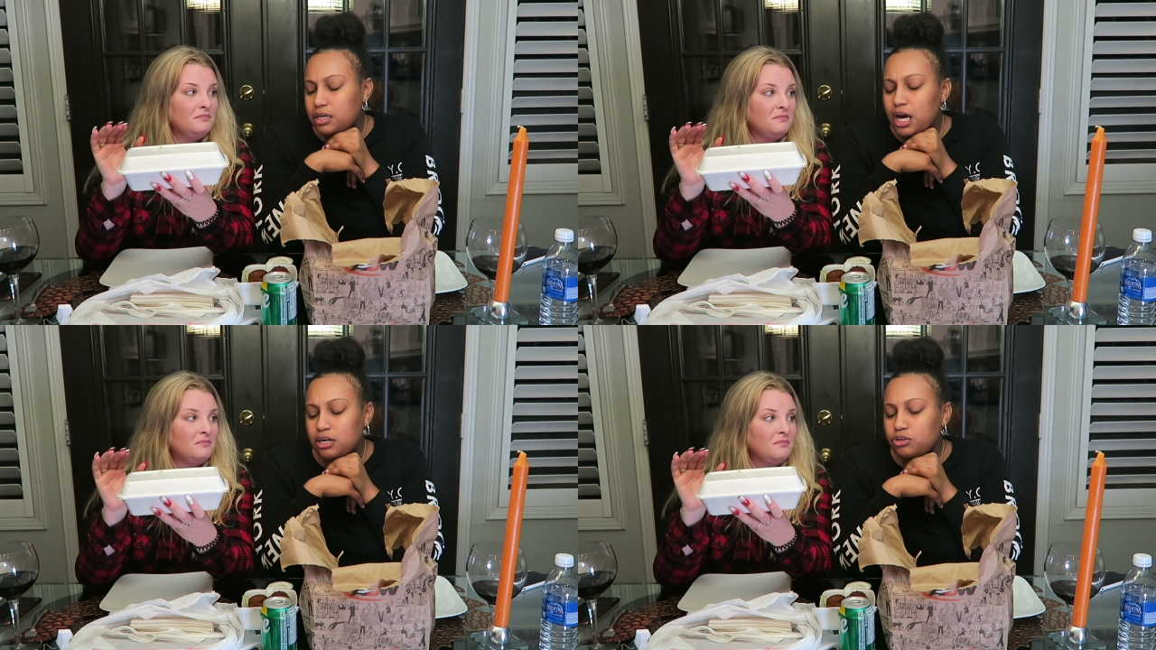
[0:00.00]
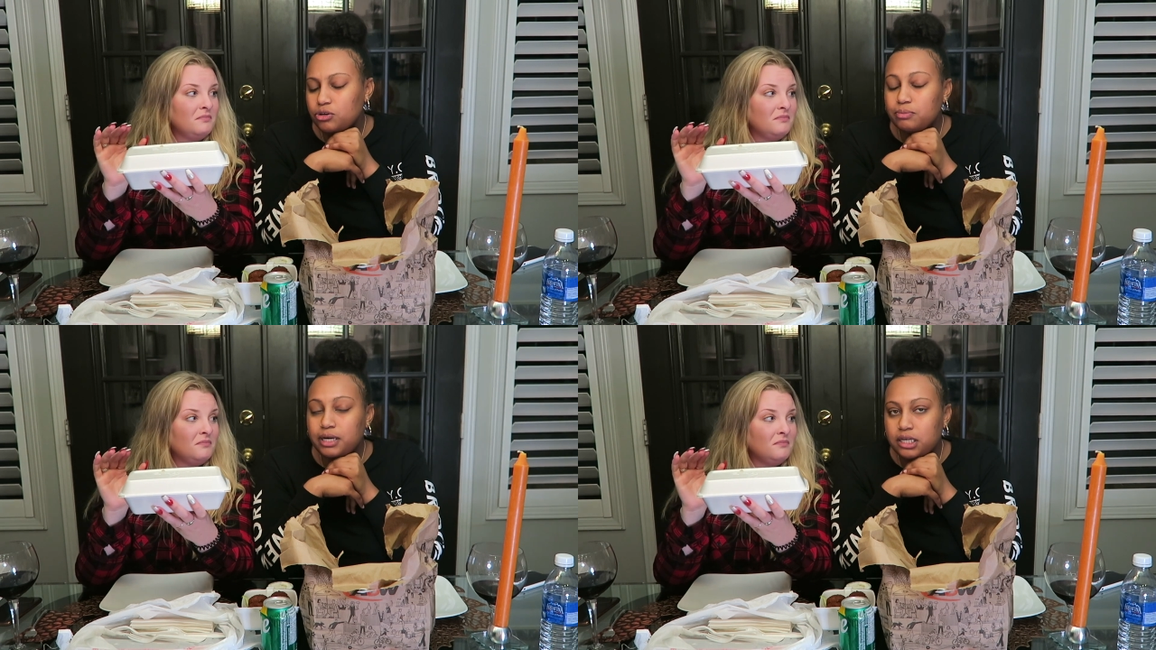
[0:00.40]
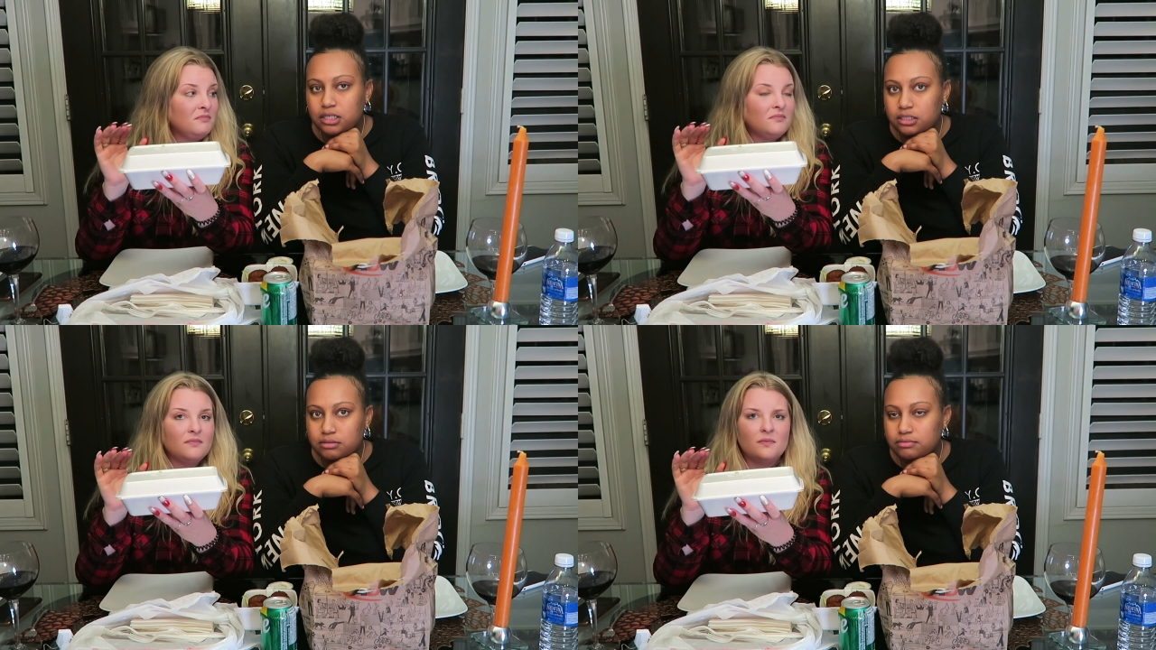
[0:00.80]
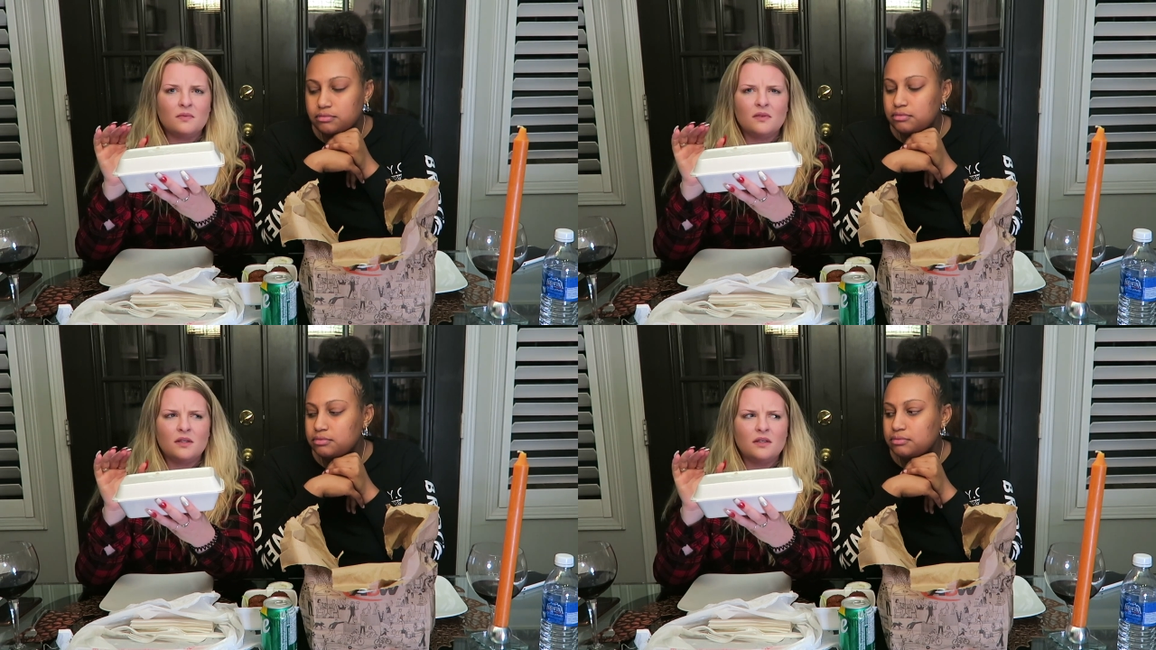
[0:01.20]
Speaker 1: I don't know,
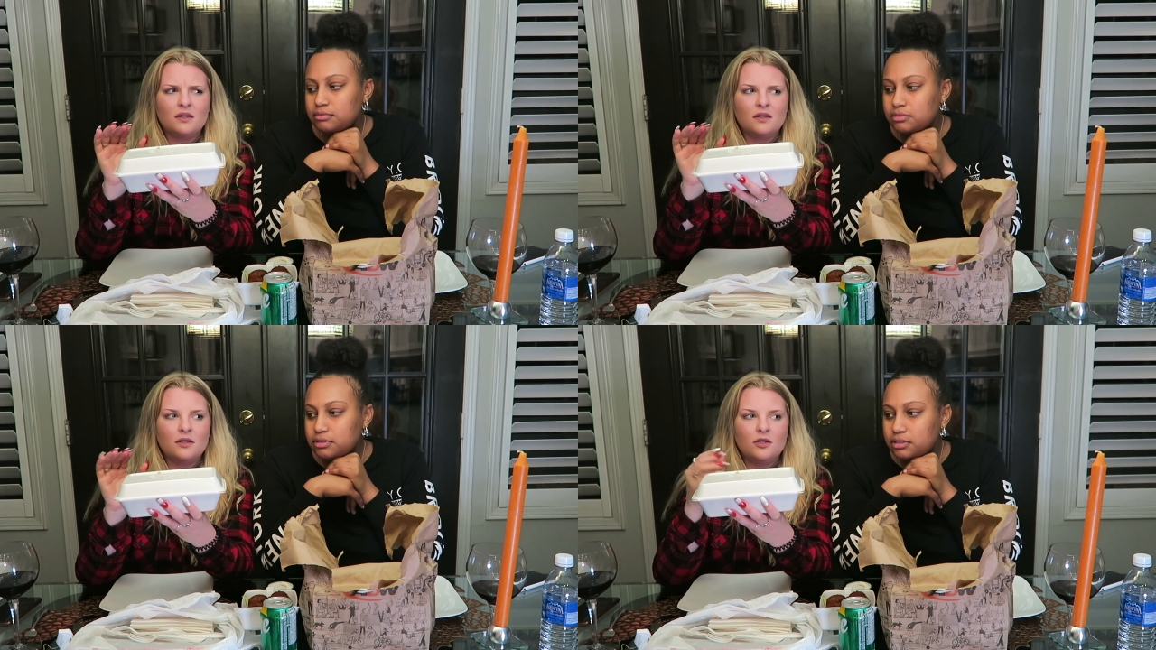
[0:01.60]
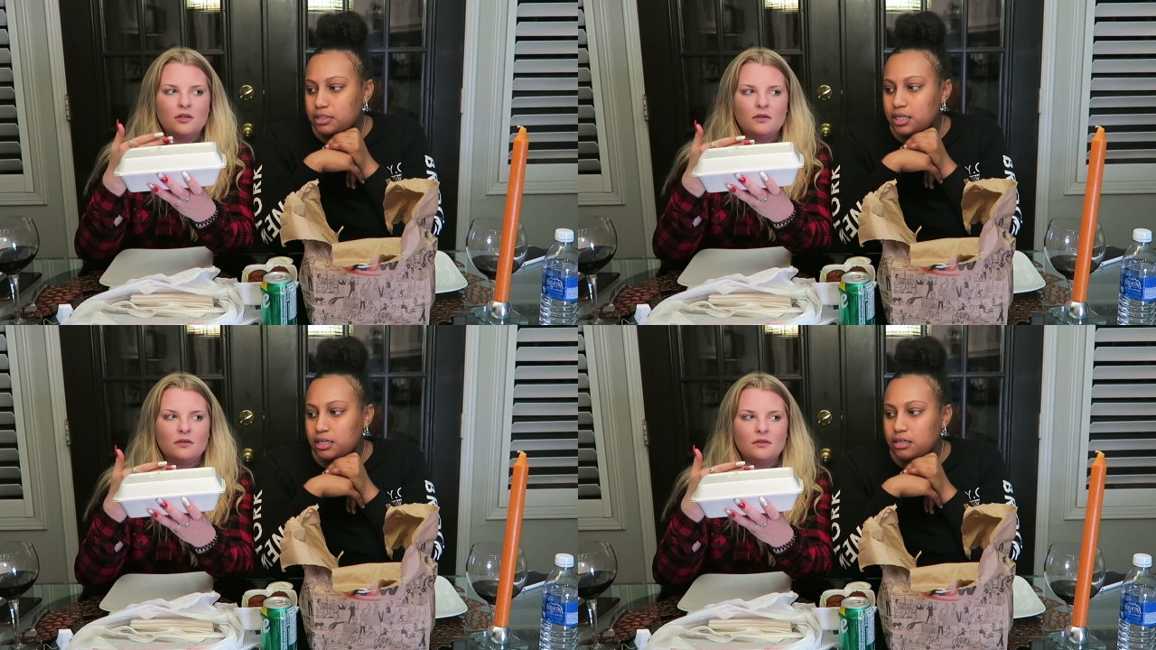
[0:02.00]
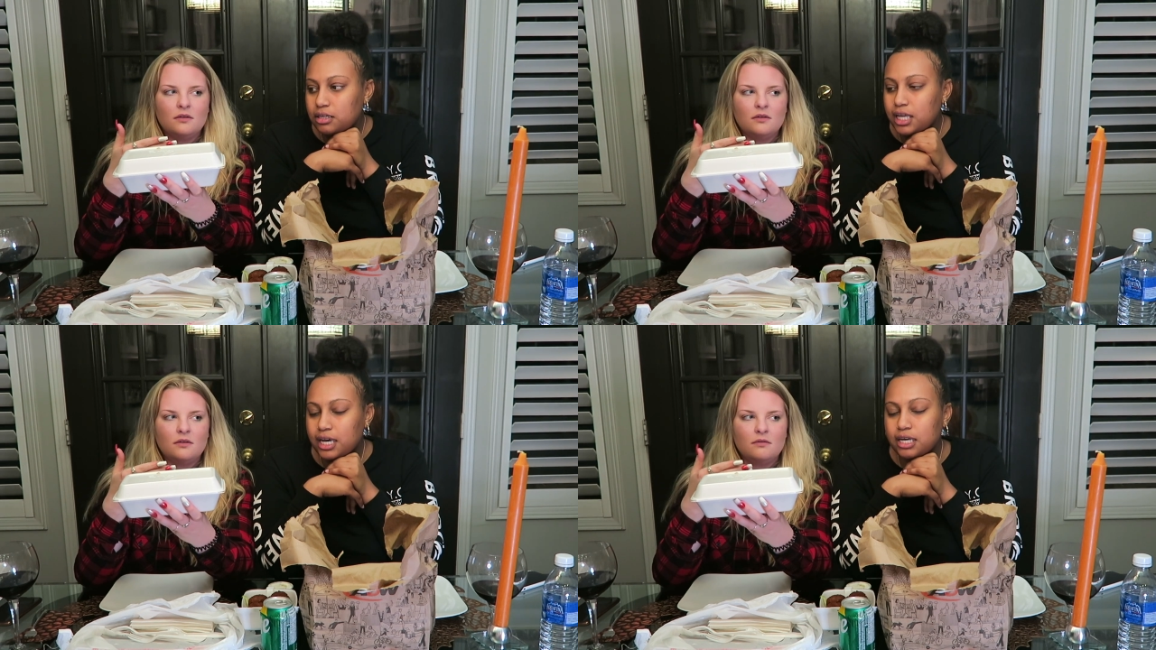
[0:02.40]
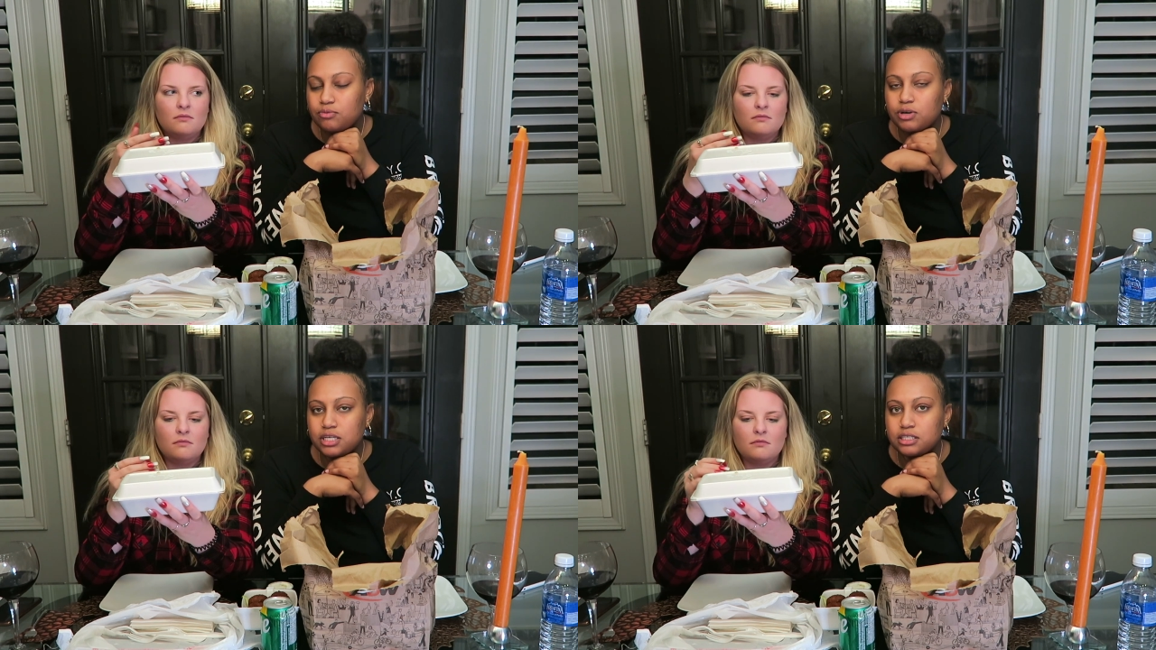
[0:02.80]
but like
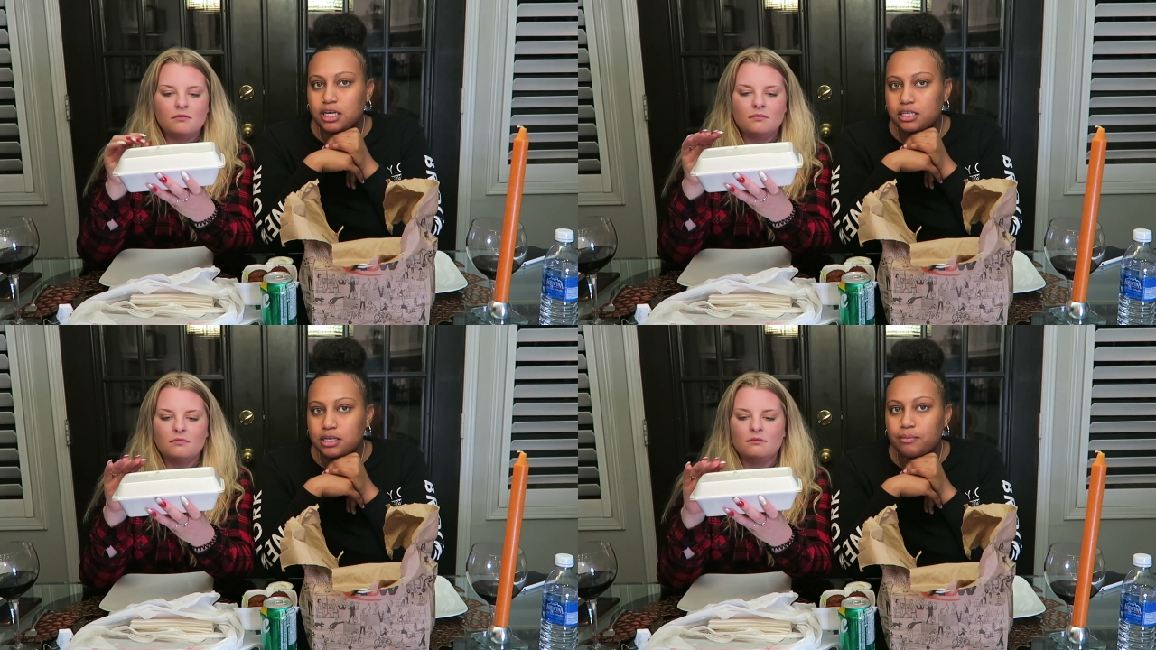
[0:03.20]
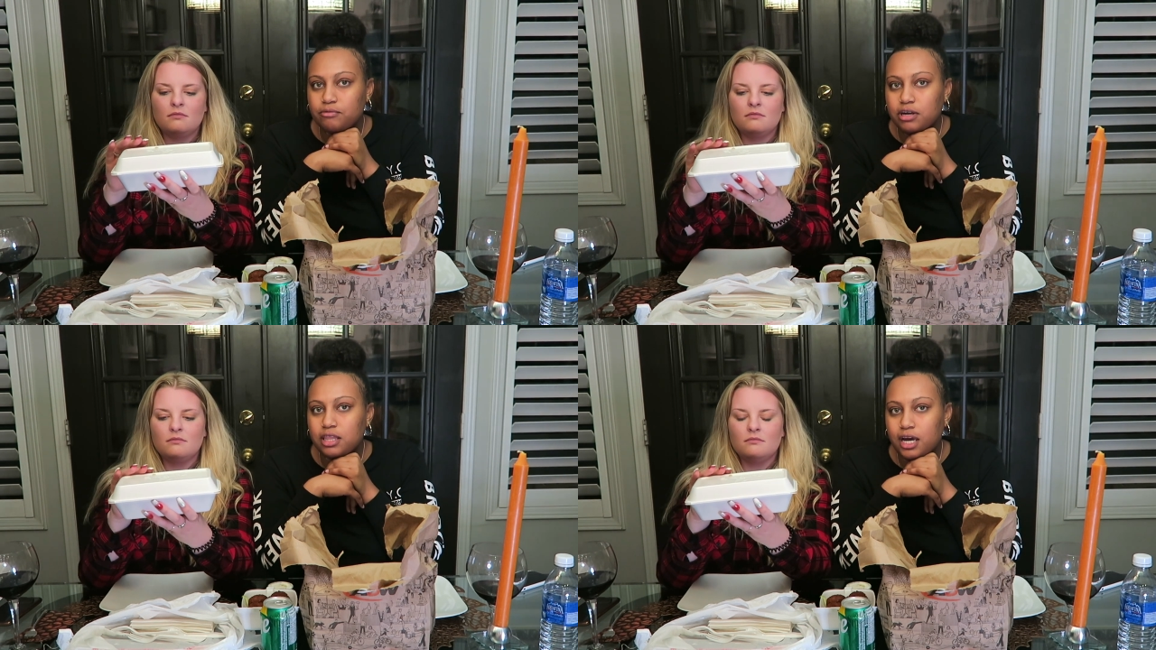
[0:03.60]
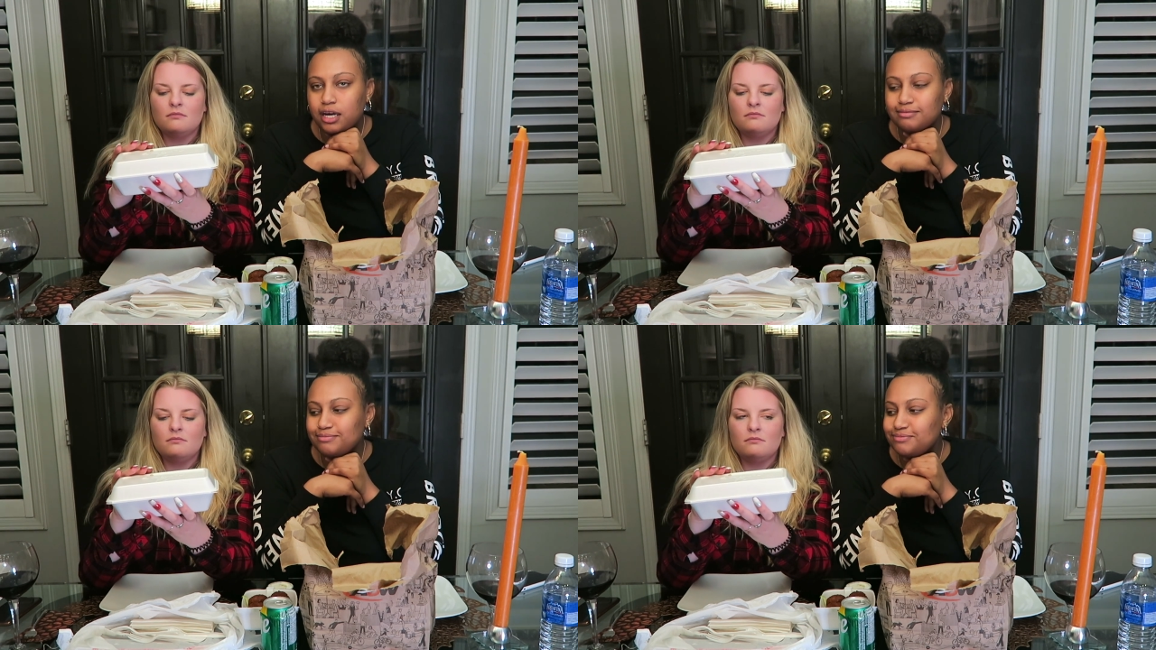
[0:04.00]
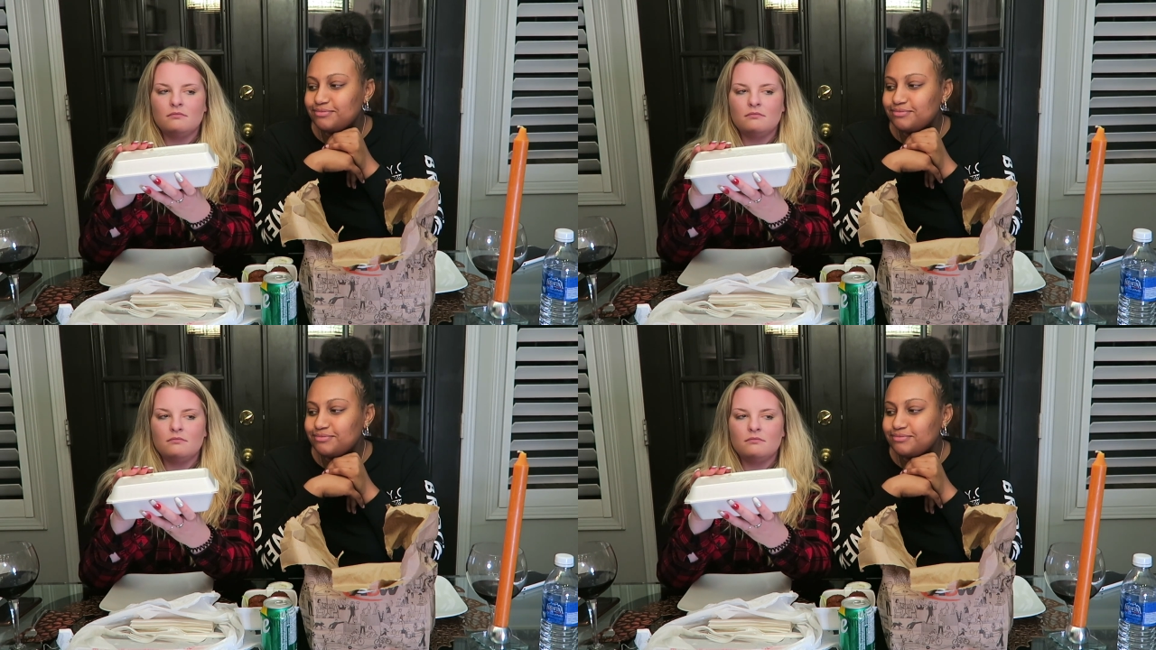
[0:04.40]
it was like something around that.